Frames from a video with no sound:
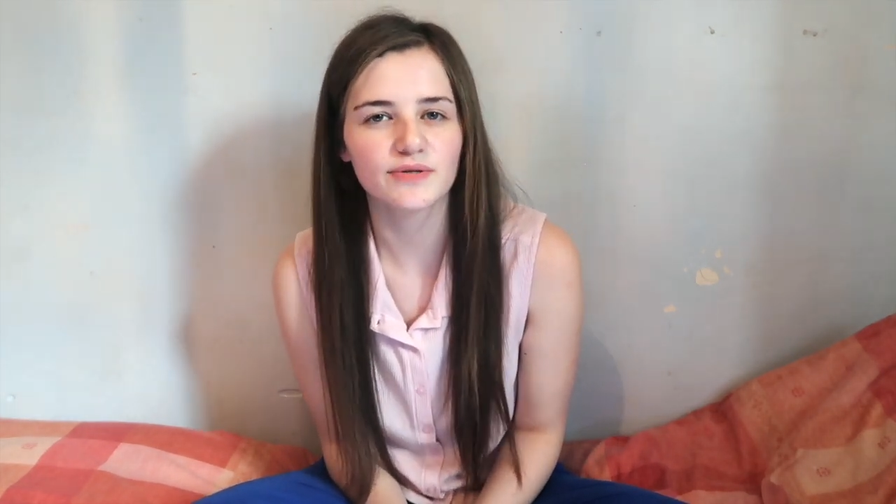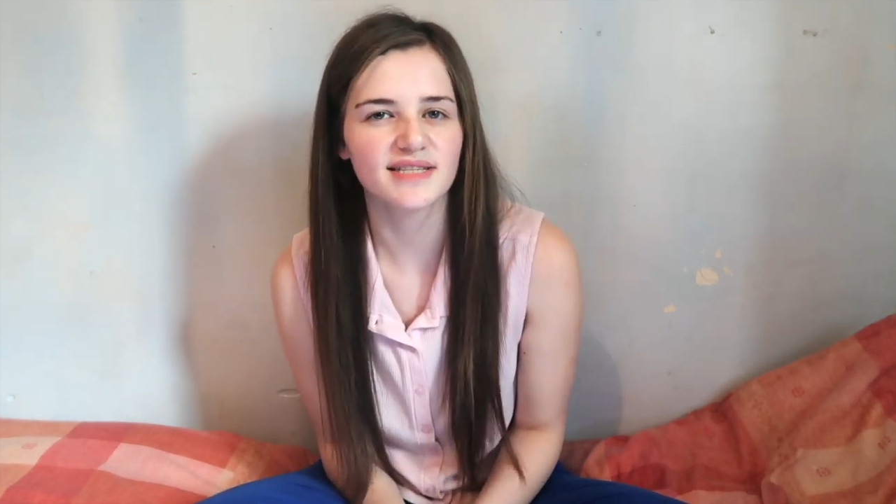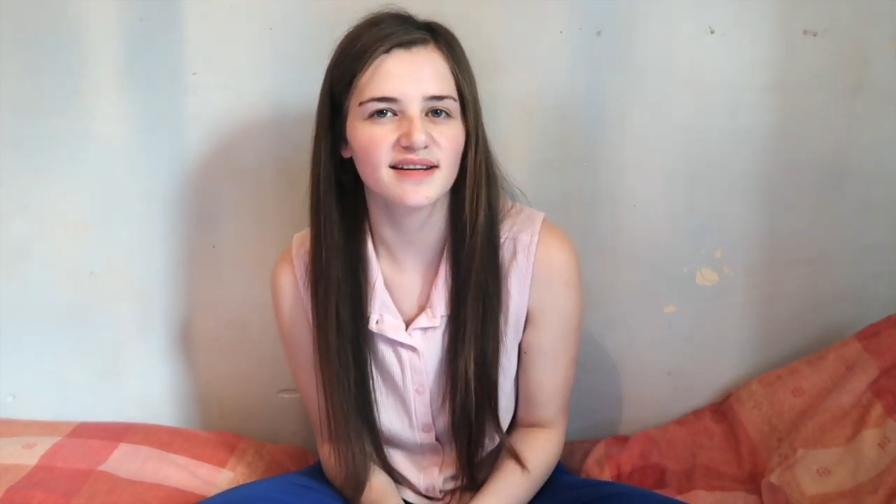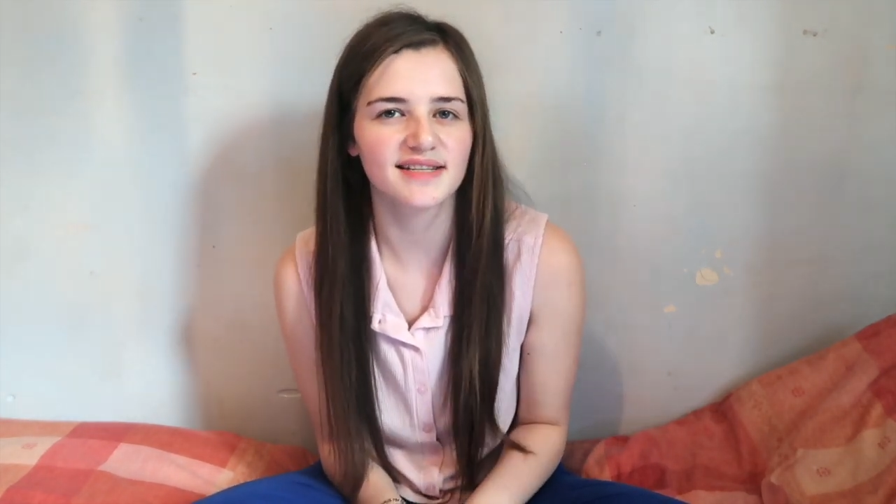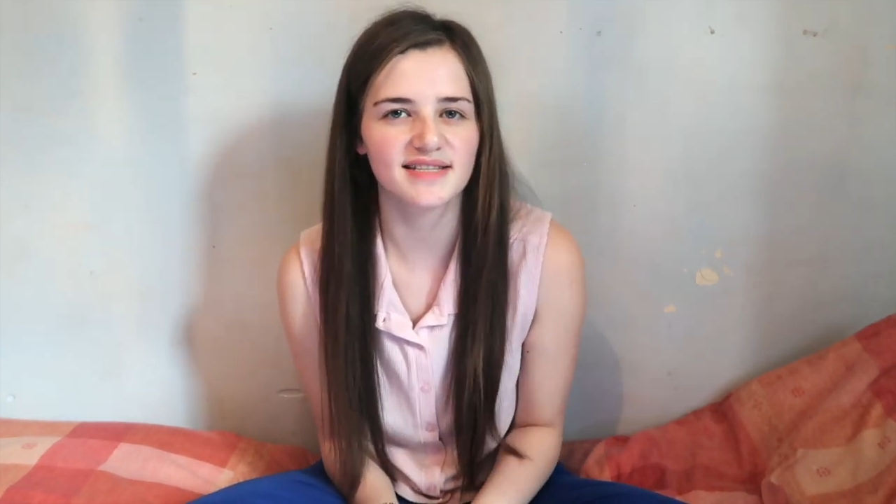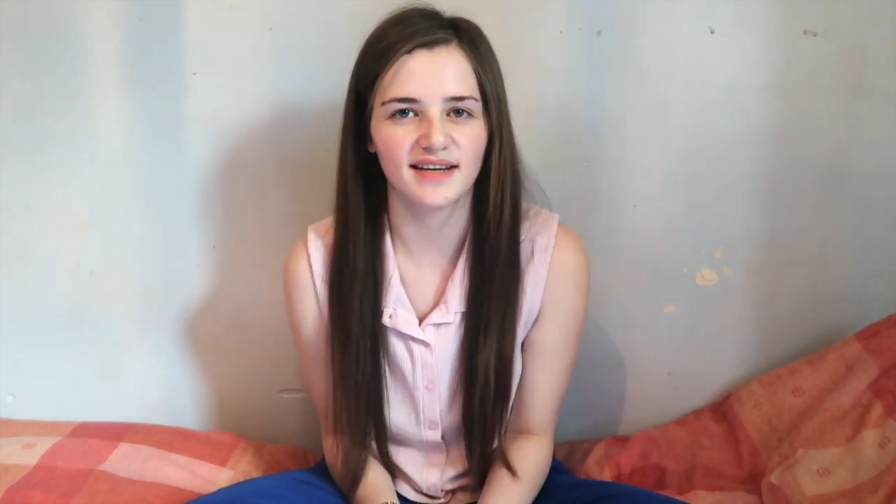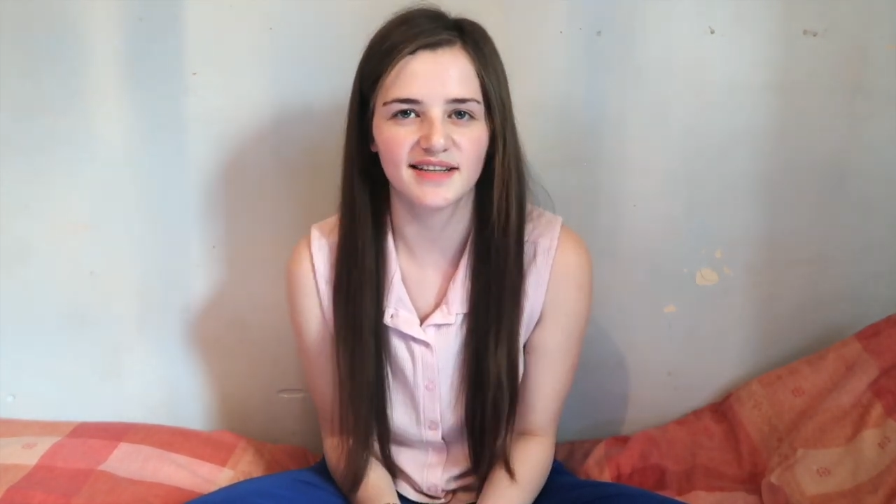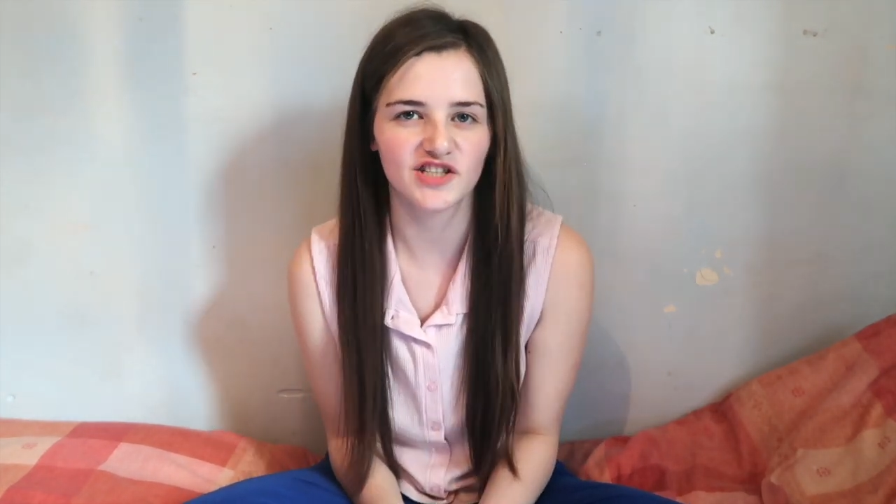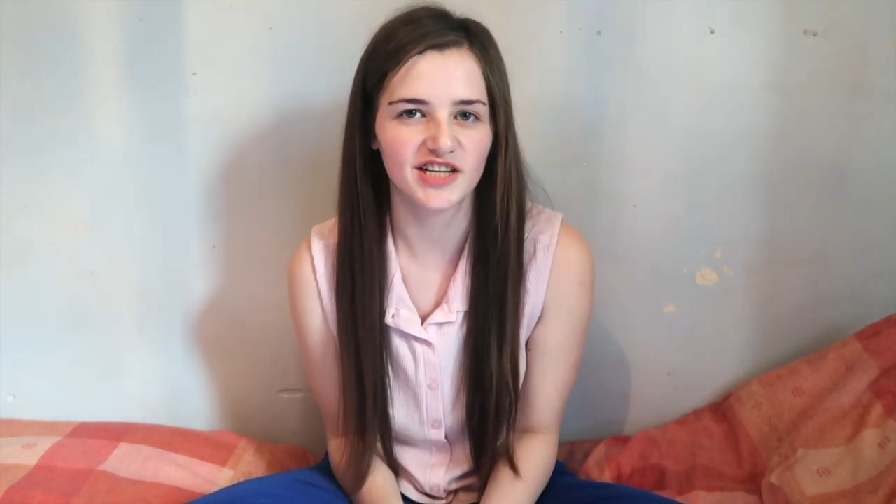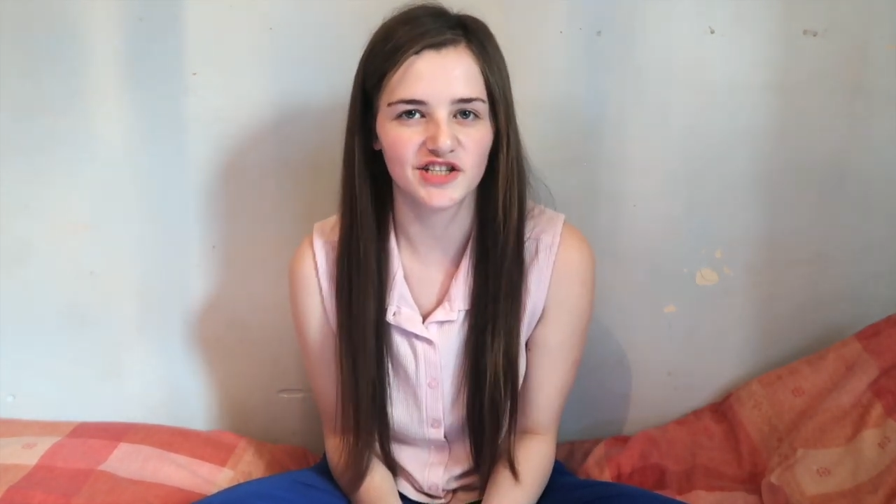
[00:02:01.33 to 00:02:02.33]
so it's nice to
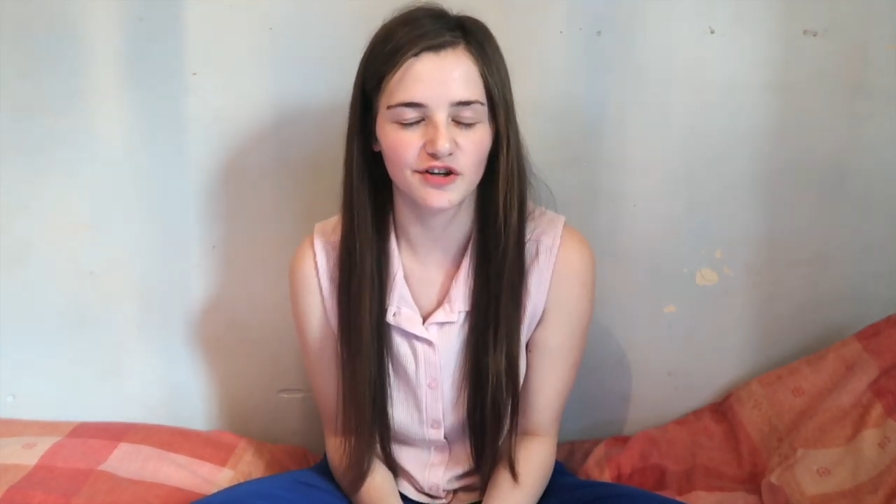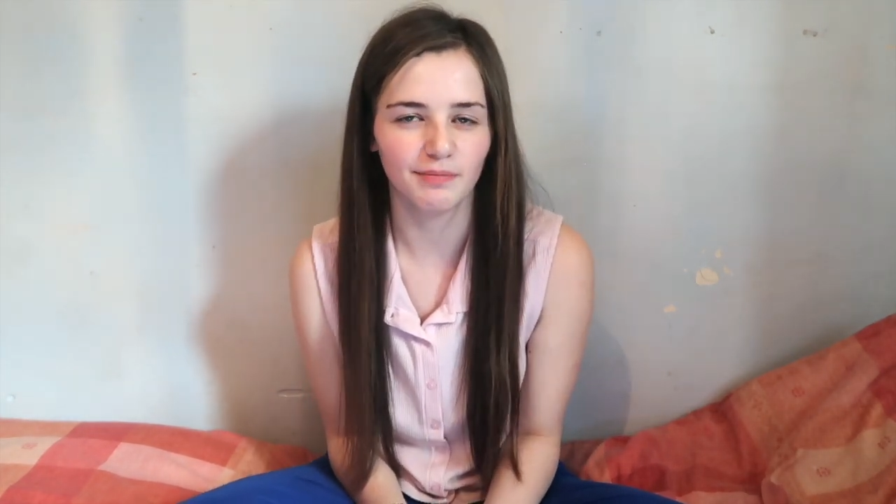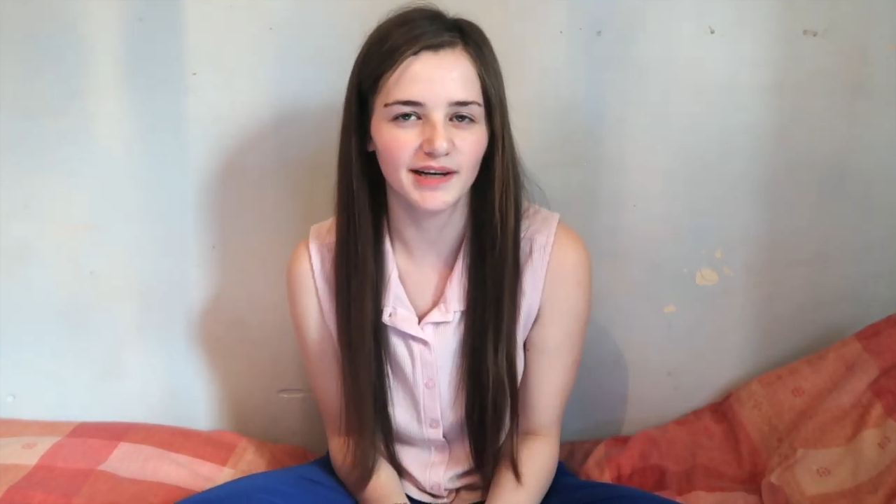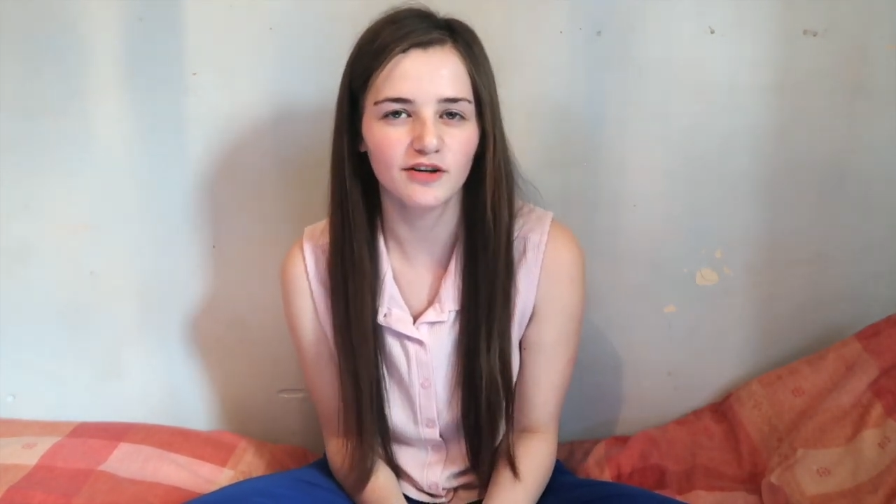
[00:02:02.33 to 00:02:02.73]
kind of change it up a